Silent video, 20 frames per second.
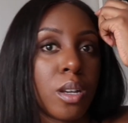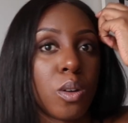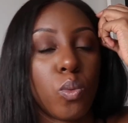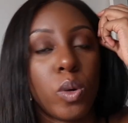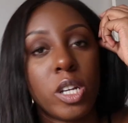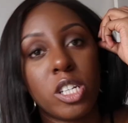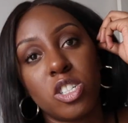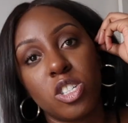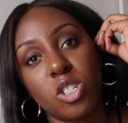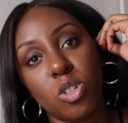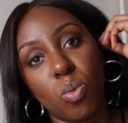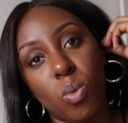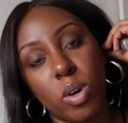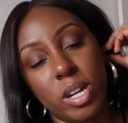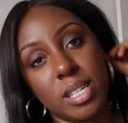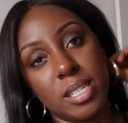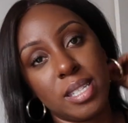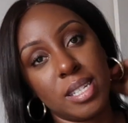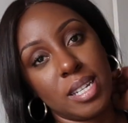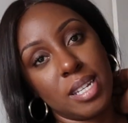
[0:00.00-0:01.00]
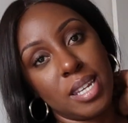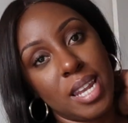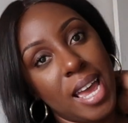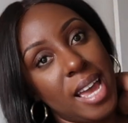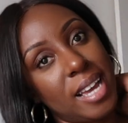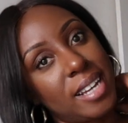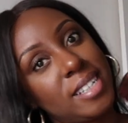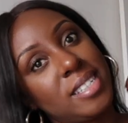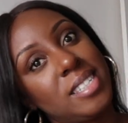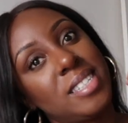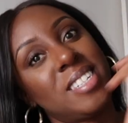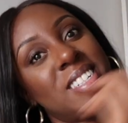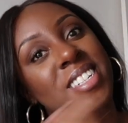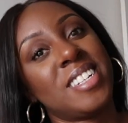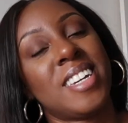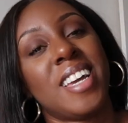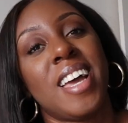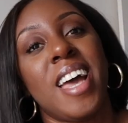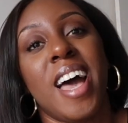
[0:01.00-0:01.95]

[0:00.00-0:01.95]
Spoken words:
which you want to see next.